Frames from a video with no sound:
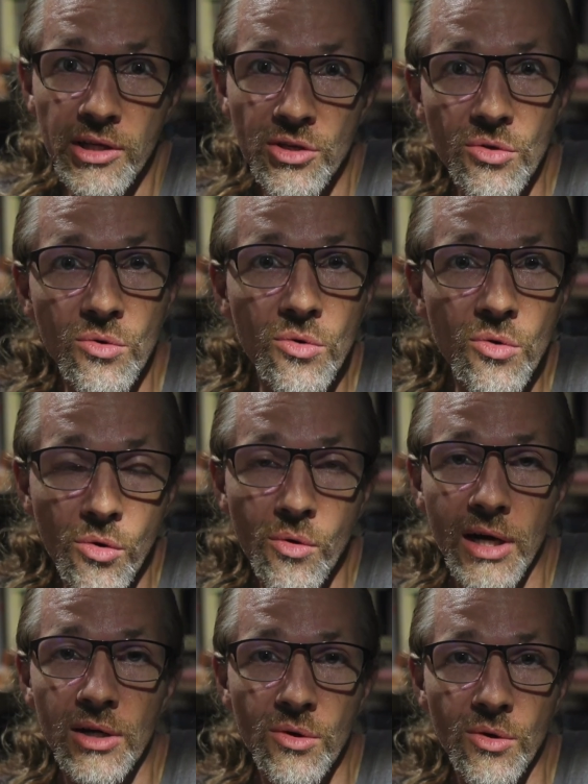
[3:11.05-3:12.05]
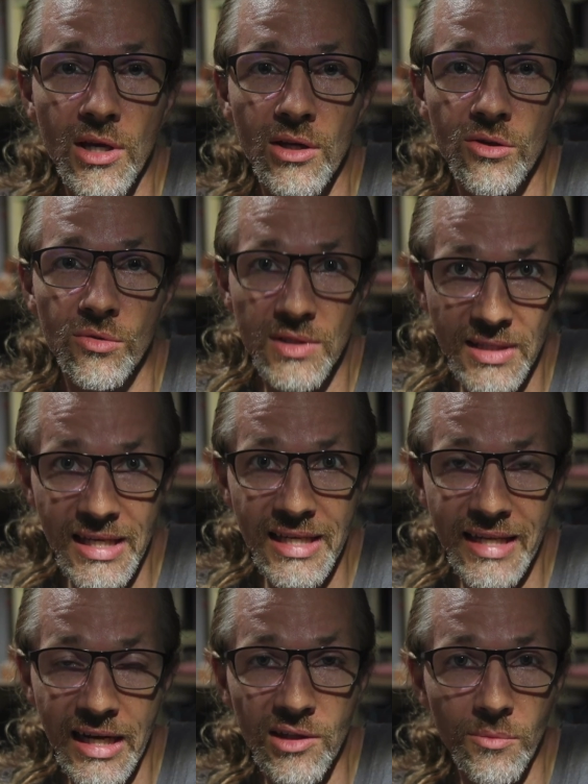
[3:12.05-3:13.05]
you who are going to see
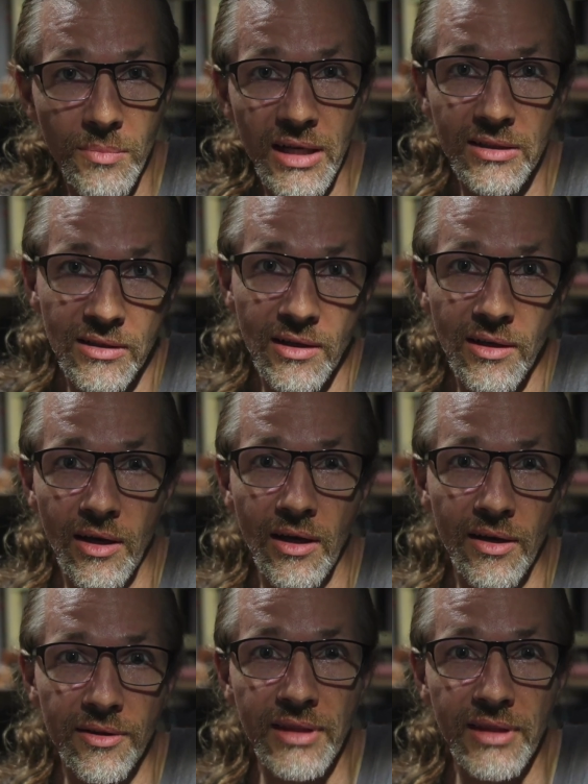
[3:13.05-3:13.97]
that, but uh, uh,